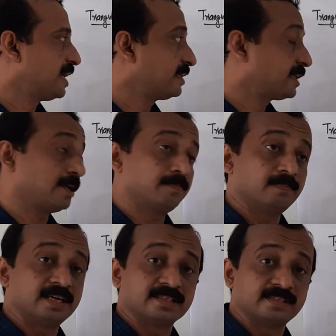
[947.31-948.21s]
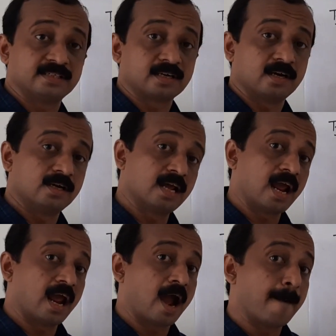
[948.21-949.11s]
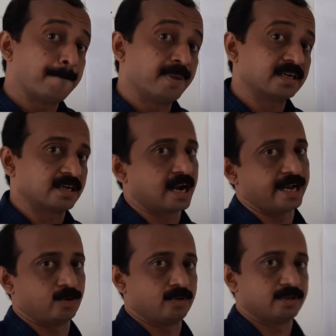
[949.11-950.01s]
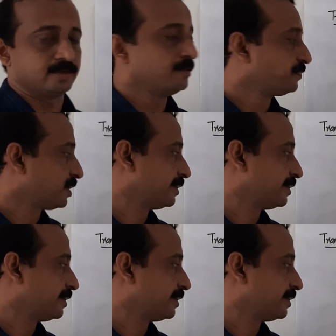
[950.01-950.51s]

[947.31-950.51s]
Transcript: That type matrix is called upper triangular.